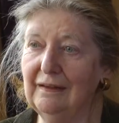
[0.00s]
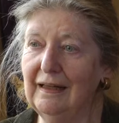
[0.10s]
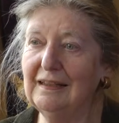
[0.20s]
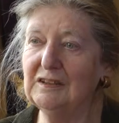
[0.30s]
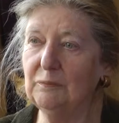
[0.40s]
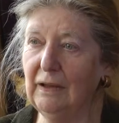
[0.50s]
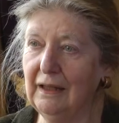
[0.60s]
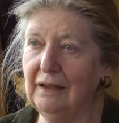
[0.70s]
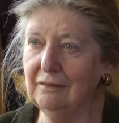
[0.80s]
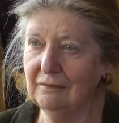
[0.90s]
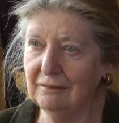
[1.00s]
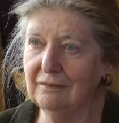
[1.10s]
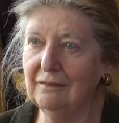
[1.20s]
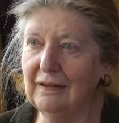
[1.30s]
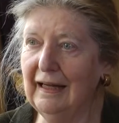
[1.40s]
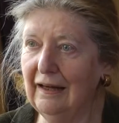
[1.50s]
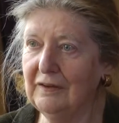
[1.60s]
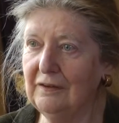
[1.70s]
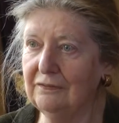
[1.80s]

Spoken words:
explain how they